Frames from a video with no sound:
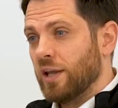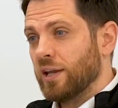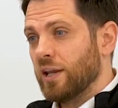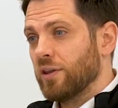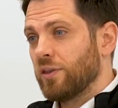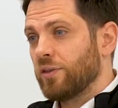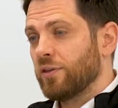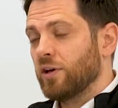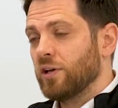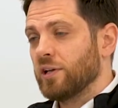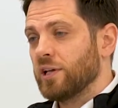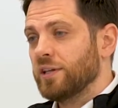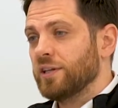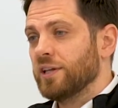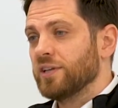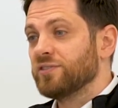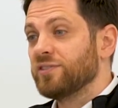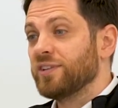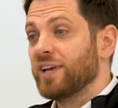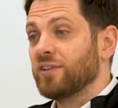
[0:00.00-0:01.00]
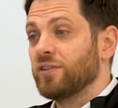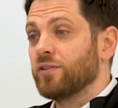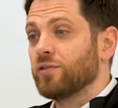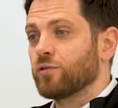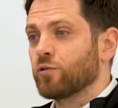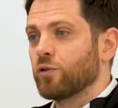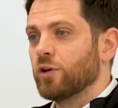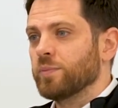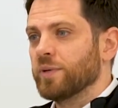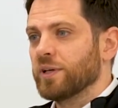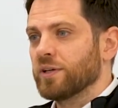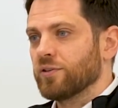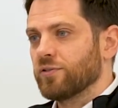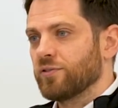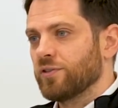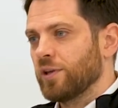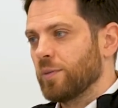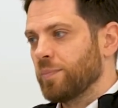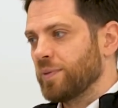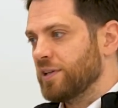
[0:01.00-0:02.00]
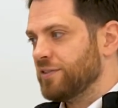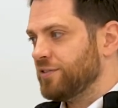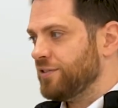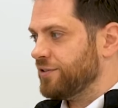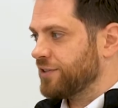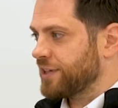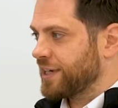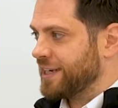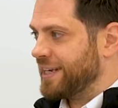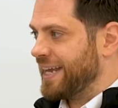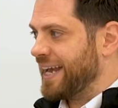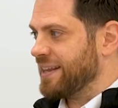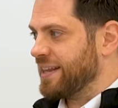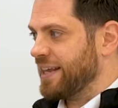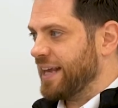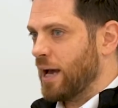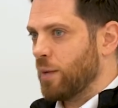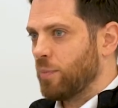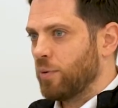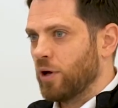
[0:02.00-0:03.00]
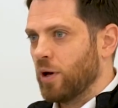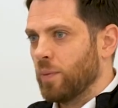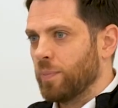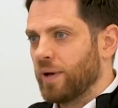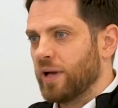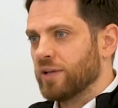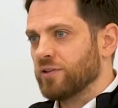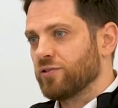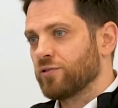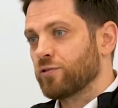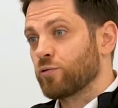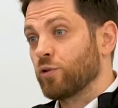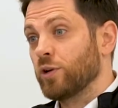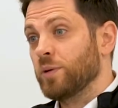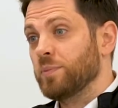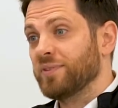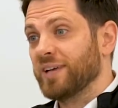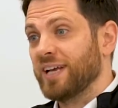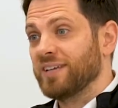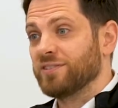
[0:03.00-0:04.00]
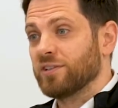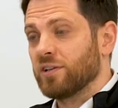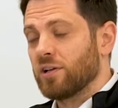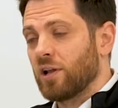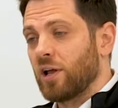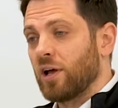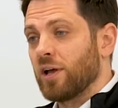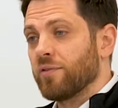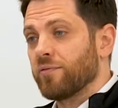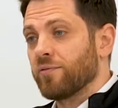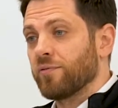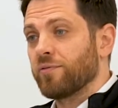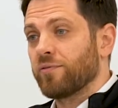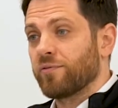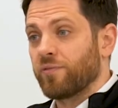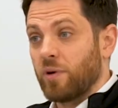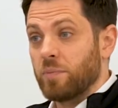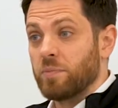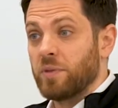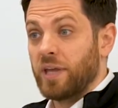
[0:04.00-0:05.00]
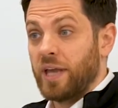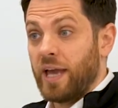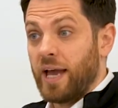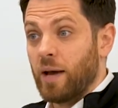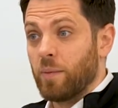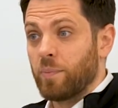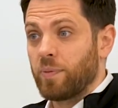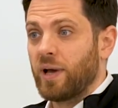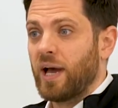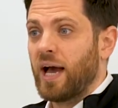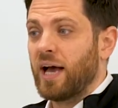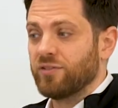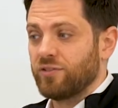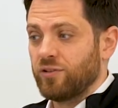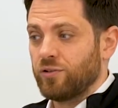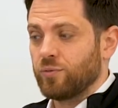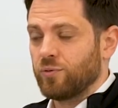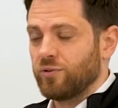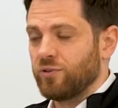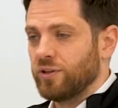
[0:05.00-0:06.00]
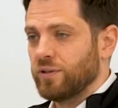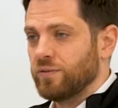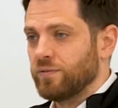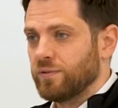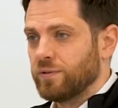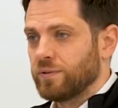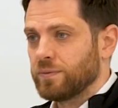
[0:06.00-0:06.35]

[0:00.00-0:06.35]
And then thirdly, there's data streaming, so the ability to connect the app up and stream data live from the app as it's received.